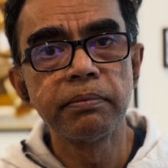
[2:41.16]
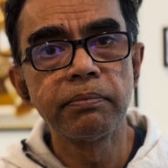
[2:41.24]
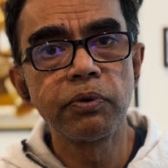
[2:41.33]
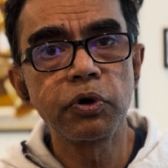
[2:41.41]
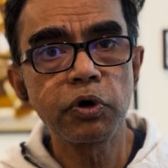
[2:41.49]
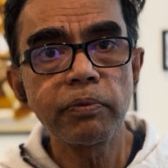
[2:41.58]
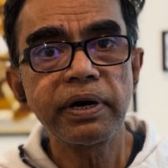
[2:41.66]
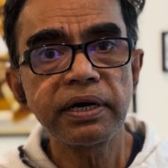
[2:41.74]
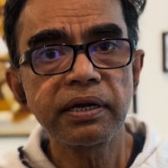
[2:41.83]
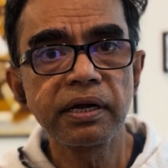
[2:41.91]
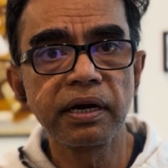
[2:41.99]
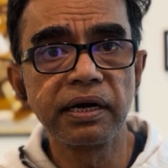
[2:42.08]

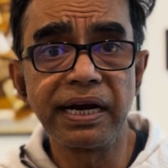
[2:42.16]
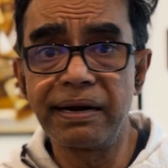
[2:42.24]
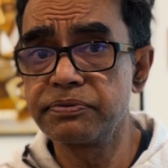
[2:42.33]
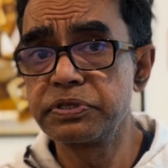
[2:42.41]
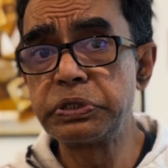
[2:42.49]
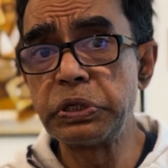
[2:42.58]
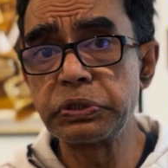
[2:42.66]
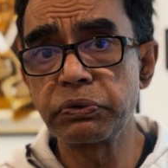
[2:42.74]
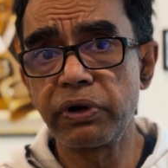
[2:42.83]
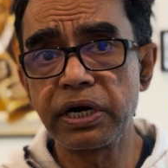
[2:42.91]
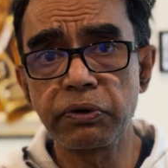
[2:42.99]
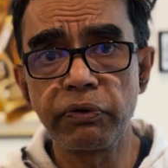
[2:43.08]
Moreover, grafts don't
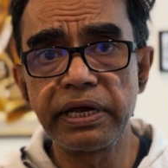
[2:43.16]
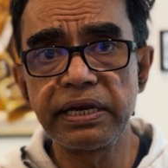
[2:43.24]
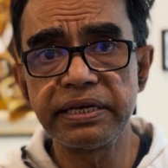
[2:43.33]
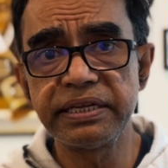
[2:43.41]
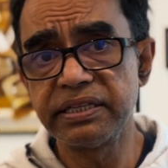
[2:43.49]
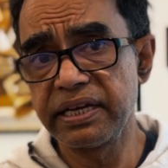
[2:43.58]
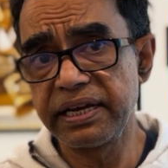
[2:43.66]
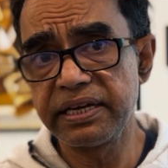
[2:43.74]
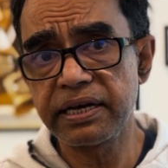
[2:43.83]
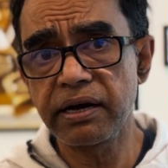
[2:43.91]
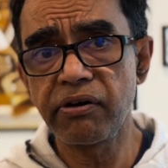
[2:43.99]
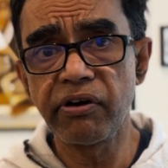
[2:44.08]
work well in the
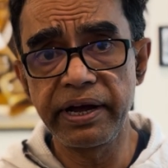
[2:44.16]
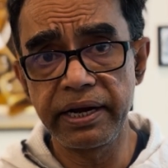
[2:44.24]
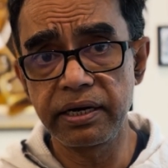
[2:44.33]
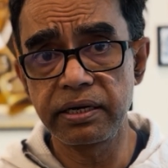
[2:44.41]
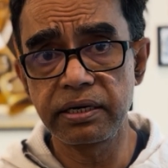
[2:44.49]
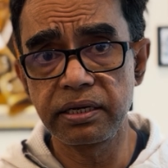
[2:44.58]
area where